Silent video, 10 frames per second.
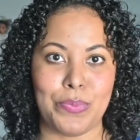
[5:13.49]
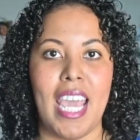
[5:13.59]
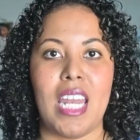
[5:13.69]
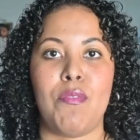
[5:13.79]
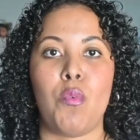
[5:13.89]

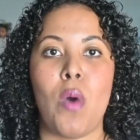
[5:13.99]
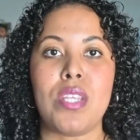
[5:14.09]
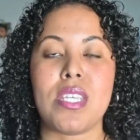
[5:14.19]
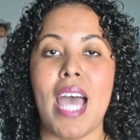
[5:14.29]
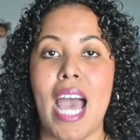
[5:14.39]
And if you
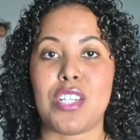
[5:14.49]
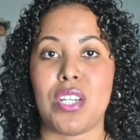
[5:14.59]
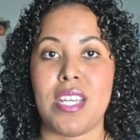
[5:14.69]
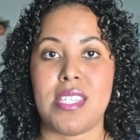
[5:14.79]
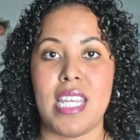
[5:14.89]
want to
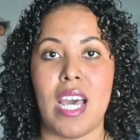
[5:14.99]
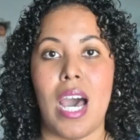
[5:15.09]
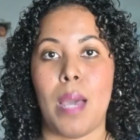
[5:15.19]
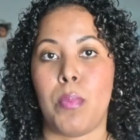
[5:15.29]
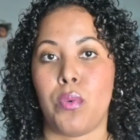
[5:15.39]
actually see how
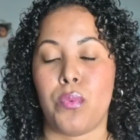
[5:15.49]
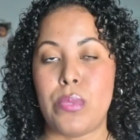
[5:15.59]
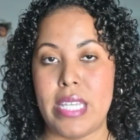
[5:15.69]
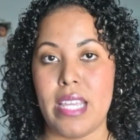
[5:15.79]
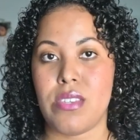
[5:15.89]
I put
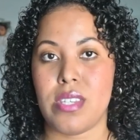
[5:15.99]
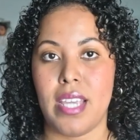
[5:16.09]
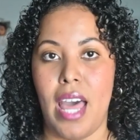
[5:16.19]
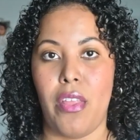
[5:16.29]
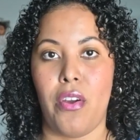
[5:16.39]
routines
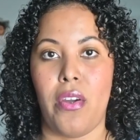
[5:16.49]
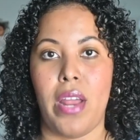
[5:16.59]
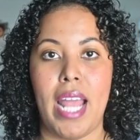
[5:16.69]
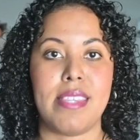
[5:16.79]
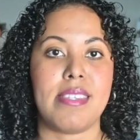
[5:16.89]
together
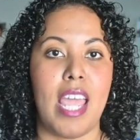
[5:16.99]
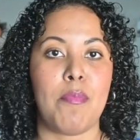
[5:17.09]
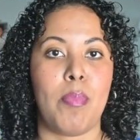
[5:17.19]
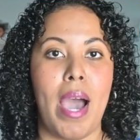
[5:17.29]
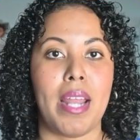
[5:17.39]
and
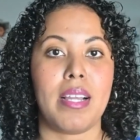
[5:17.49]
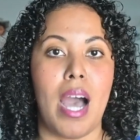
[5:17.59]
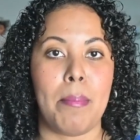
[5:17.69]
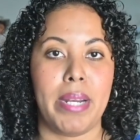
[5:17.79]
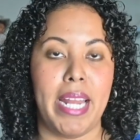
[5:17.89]
save product
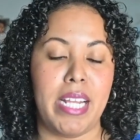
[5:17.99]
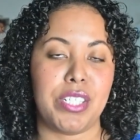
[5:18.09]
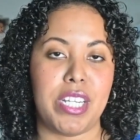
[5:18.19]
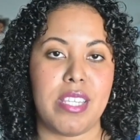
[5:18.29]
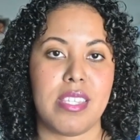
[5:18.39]

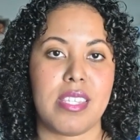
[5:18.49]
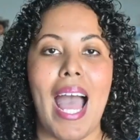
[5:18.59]
combinations,